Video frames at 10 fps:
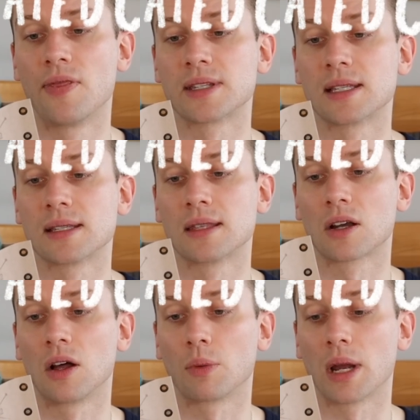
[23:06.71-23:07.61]
and this is in the
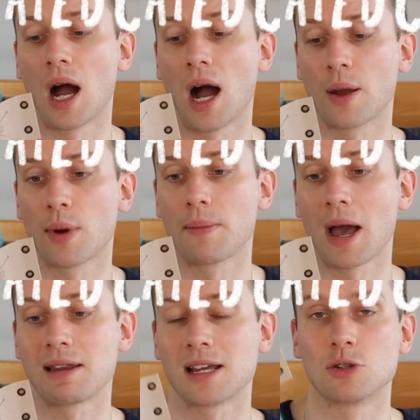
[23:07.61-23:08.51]
colorway
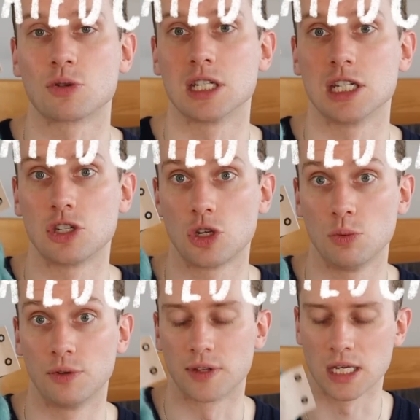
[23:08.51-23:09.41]
Highwayman, and you only need
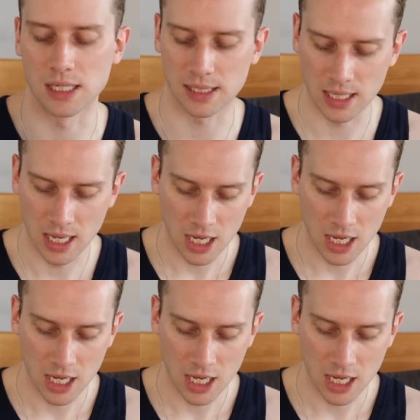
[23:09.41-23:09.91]
2 of these.